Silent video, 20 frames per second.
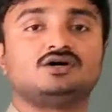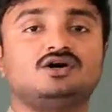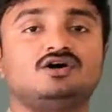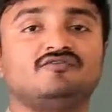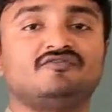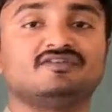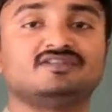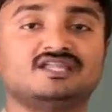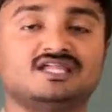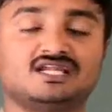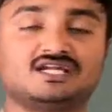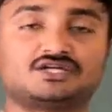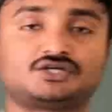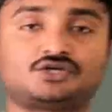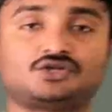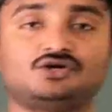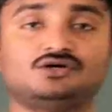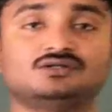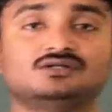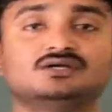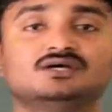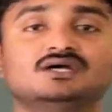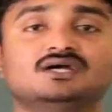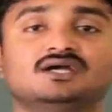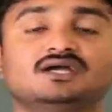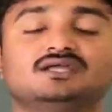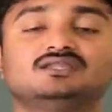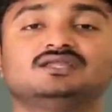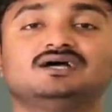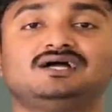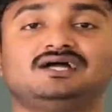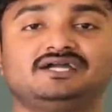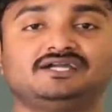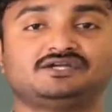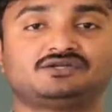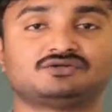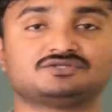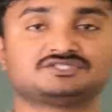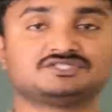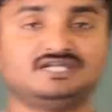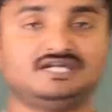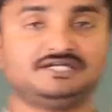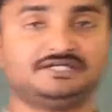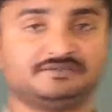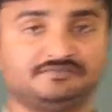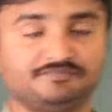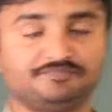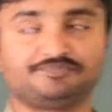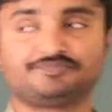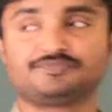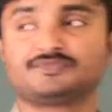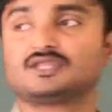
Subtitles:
of an electron in the hydrogen atom.